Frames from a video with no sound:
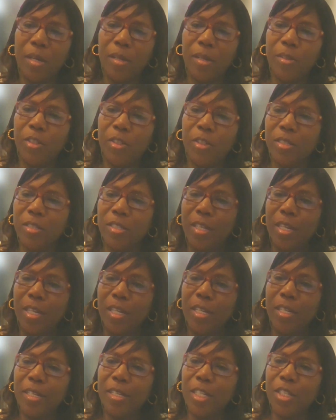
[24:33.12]
Just a
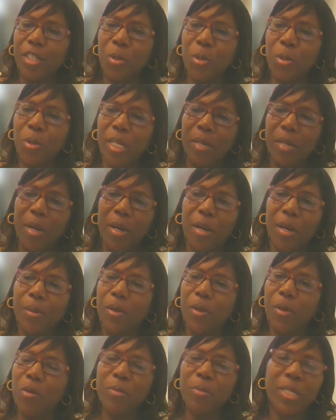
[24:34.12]
little word about
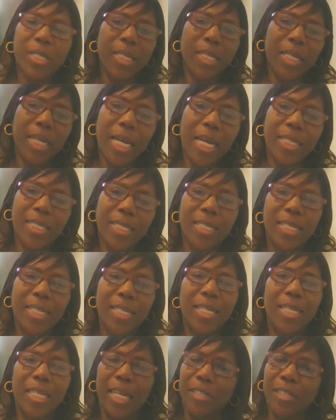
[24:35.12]
homesickness.
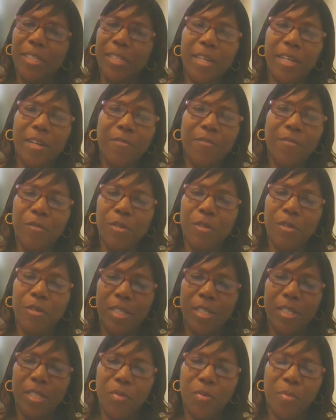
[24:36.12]
Nigerian food.
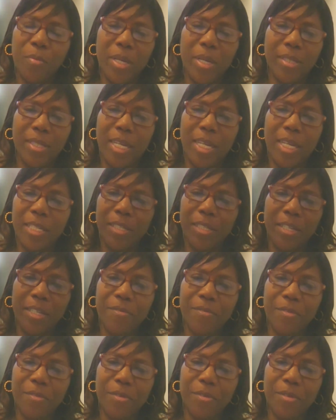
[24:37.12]
Did you miss Nigerian
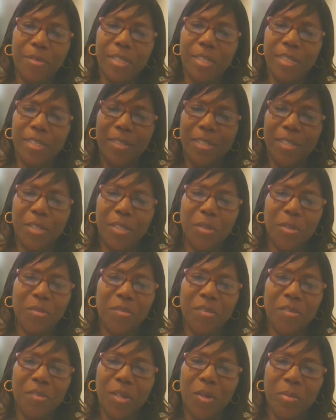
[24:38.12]
food? Did you
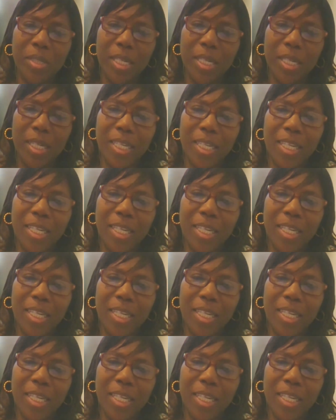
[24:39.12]
feel homesick?